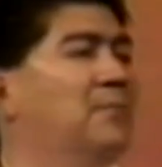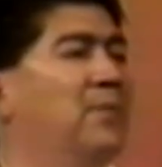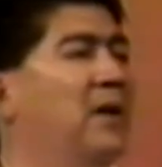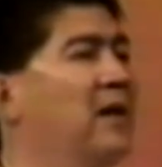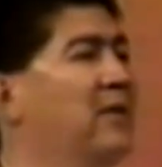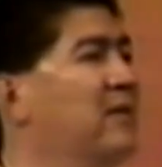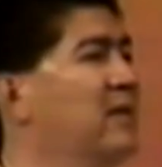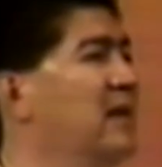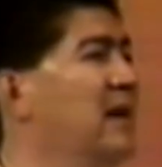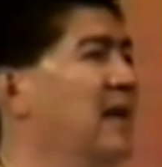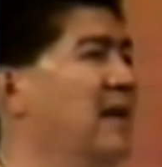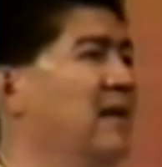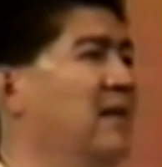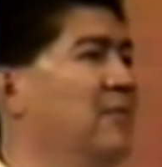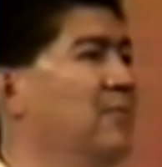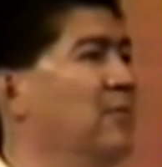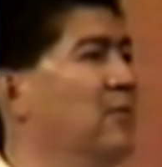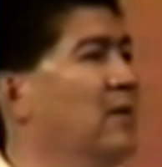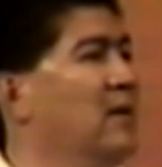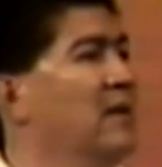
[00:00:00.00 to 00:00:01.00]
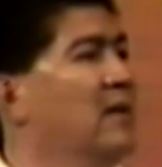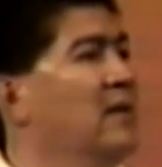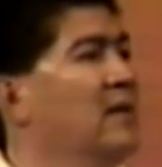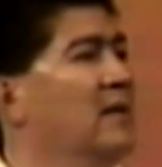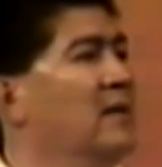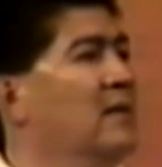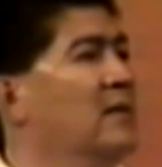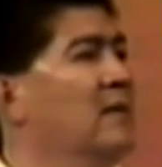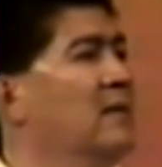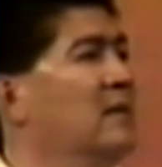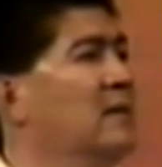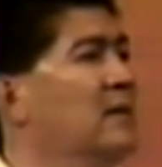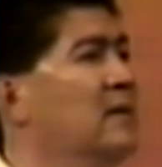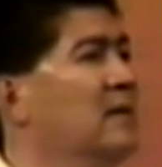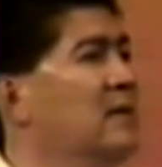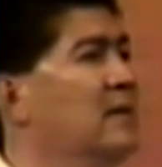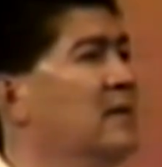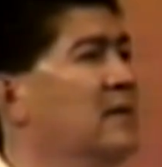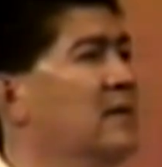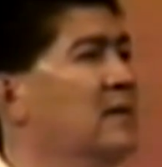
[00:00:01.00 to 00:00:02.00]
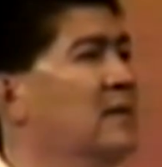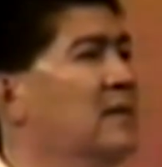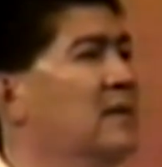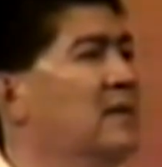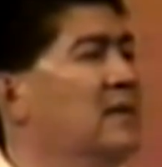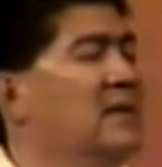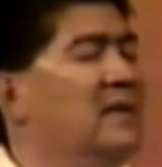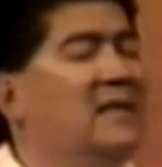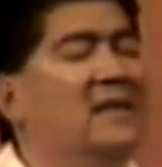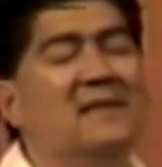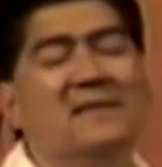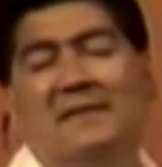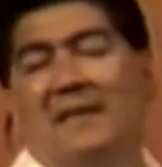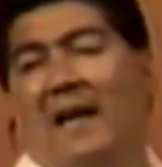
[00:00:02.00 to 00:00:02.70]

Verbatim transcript: bother God anymore. He's